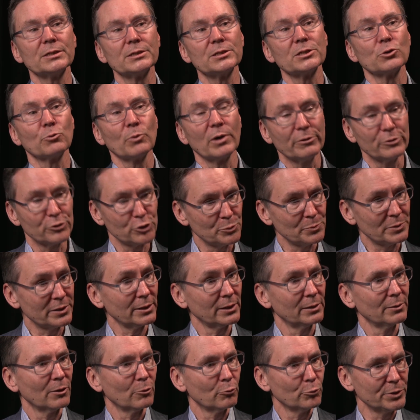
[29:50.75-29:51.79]
is the way we should be
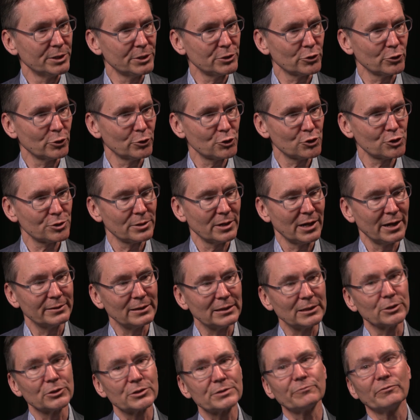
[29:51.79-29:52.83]
thinking about research, I think
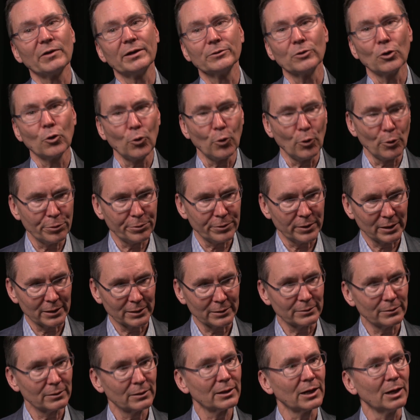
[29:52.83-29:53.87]
you'll find the whole
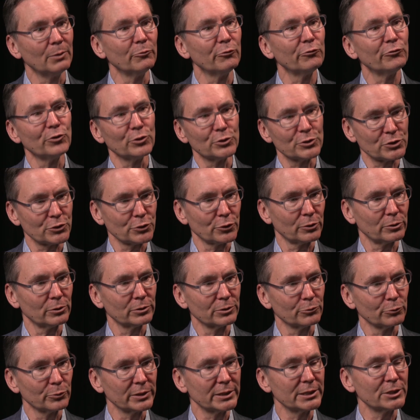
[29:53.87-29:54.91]
thing come full circle to
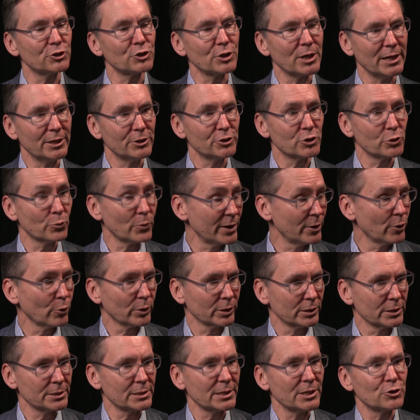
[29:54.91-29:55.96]
really change the way
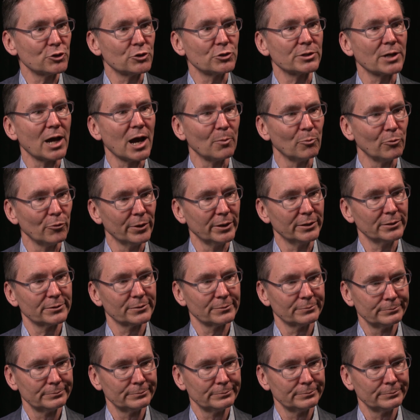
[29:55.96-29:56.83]
organizations operate.